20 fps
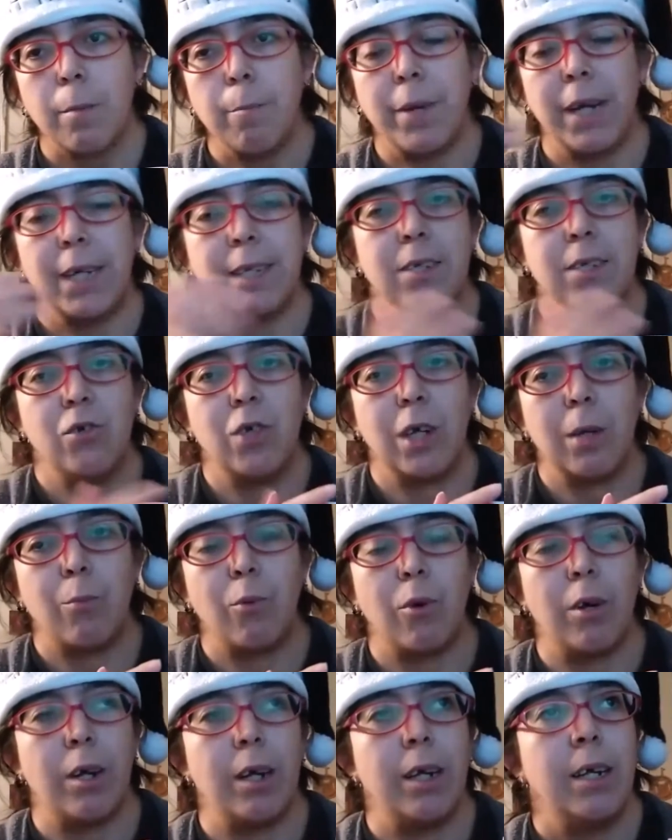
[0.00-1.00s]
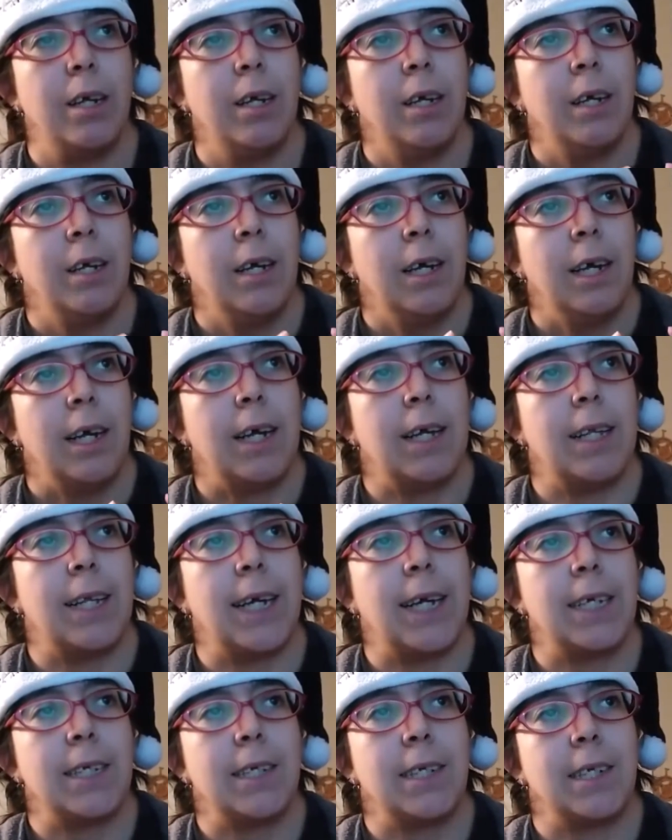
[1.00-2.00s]
by the Junk Boy, and
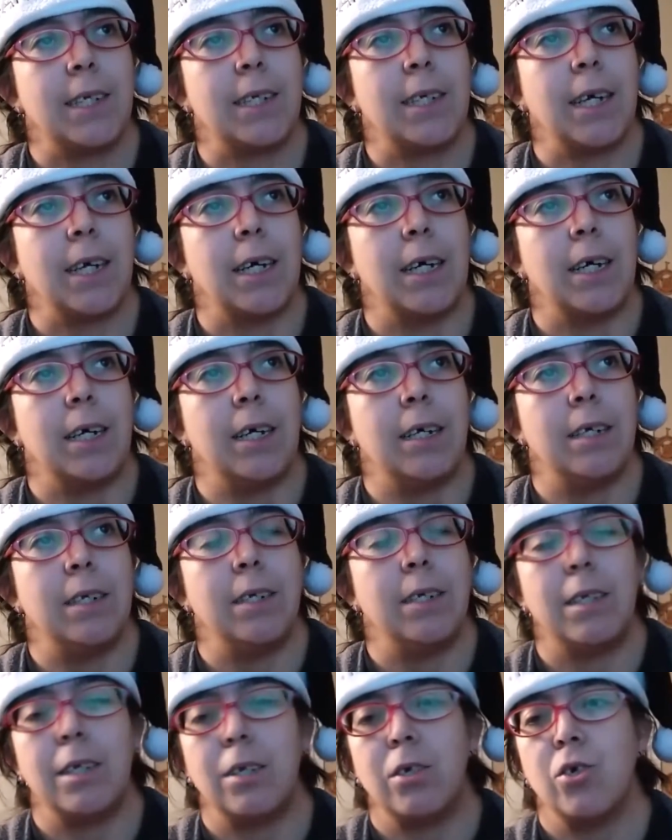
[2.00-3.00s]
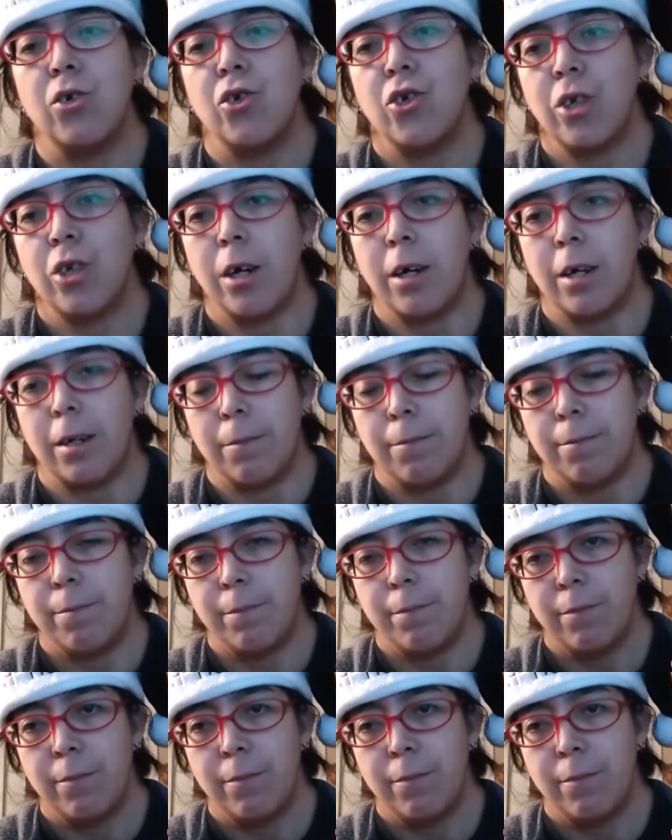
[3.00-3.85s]
that's Darren Shan.